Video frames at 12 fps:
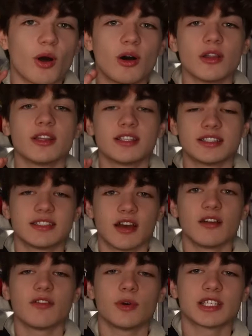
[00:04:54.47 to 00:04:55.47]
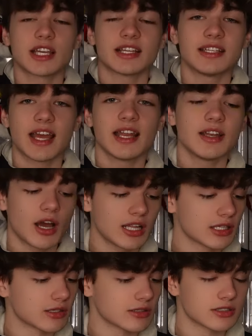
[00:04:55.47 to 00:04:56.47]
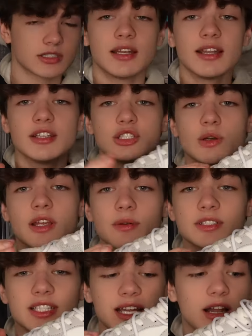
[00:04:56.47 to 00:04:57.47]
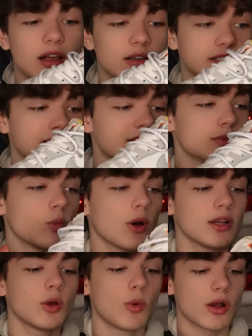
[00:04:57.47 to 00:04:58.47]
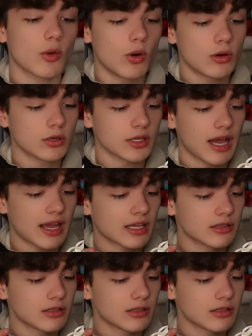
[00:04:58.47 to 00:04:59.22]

all this stuff was like $10. This shoe right here is $10. This is 1-to-1 quality. I could